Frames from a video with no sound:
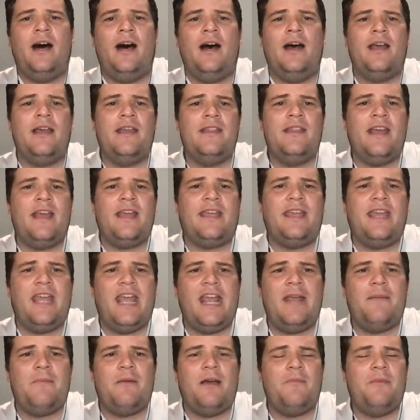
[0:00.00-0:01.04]
in that
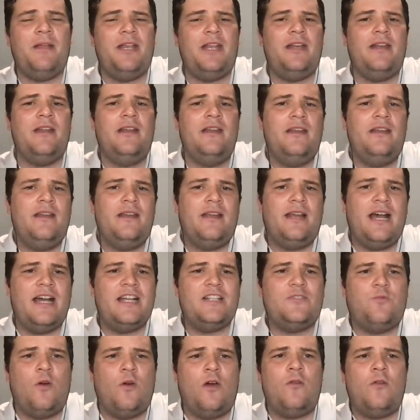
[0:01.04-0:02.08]
game. I mean, guys,
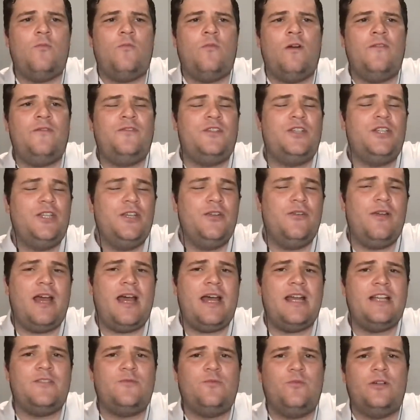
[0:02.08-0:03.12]
what to you
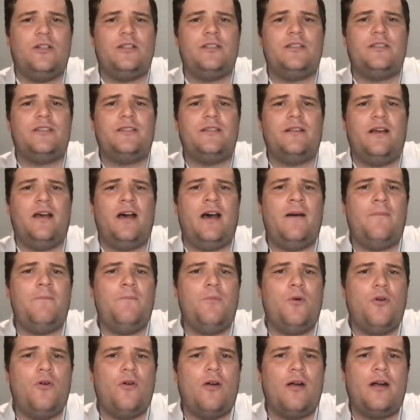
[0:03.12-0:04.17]
guys was
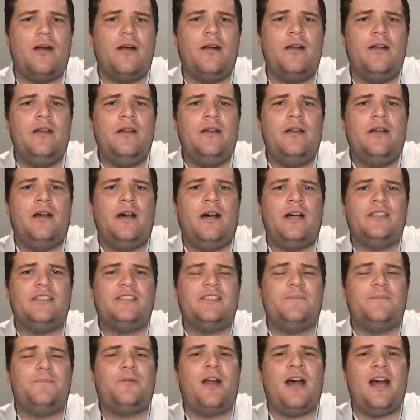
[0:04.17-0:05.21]
more
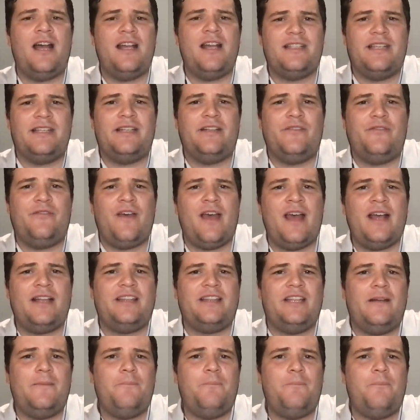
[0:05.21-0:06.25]
surprising, the fact
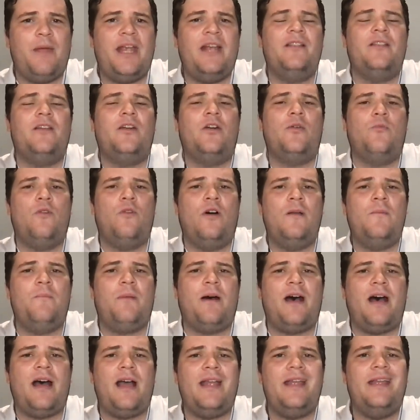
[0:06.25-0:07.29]
that Baylor won
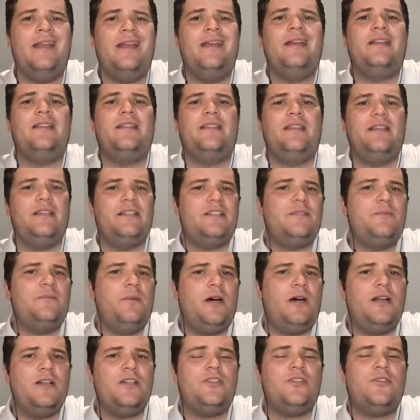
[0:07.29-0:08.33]
by this
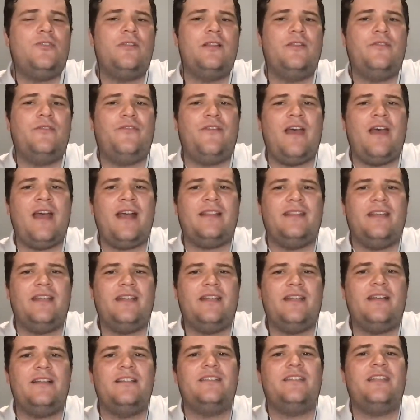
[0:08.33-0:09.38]
much or the fact that
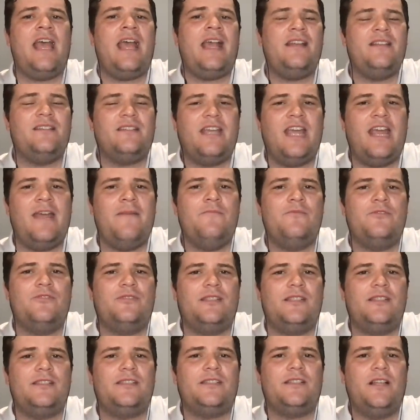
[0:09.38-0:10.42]
Gonzaga's game was
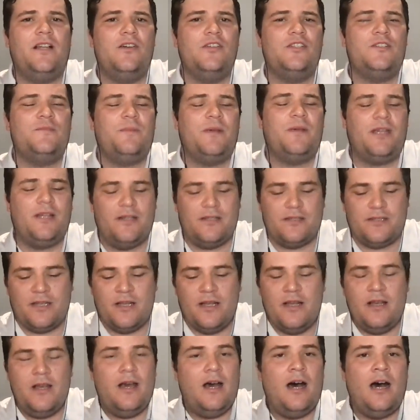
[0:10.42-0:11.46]
this close? Because
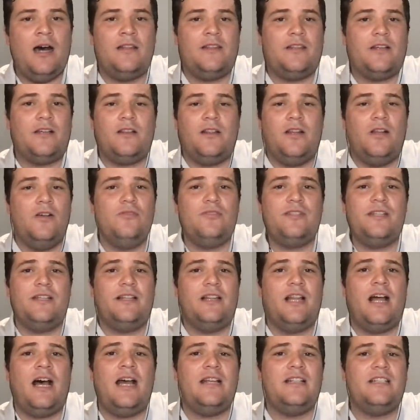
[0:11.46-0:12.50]
The closing
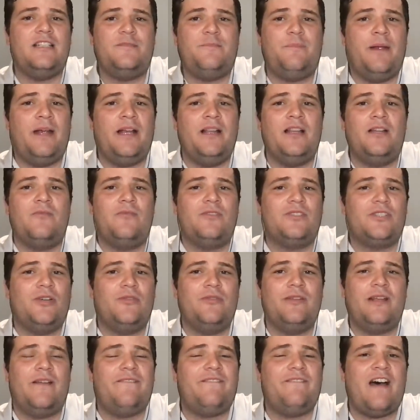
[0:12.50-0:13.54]
lines, Baylor was
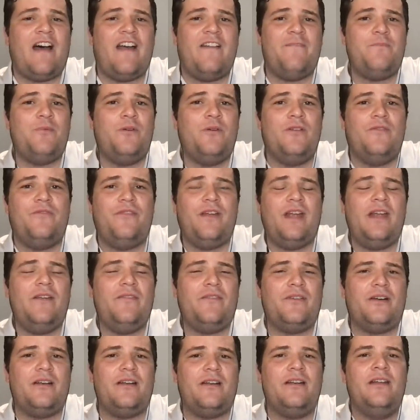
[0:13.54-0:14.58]
only a 5-point
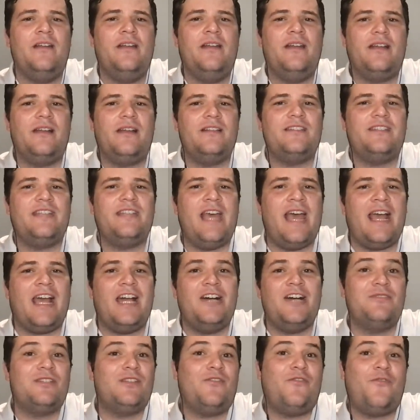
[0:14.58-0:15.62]
favorite. Gonzaga
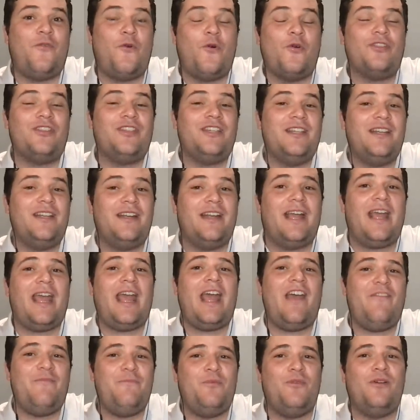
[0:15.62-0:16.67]
was a
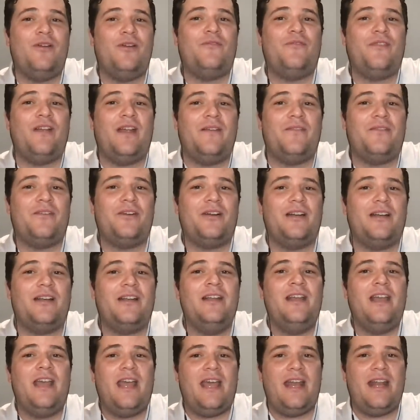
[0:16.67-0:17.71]
14.5-point favorite.
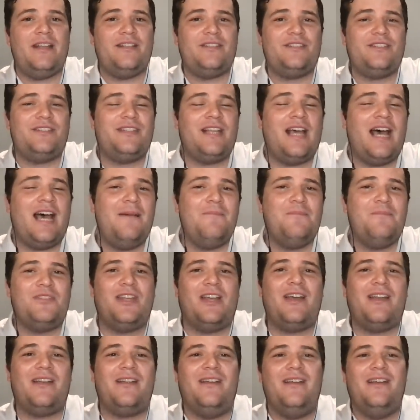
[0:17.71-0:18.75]
And as Tom
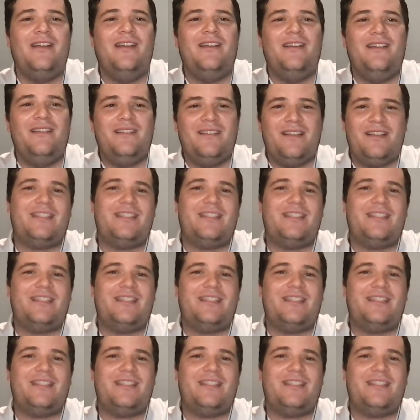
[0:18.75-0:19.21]
said, the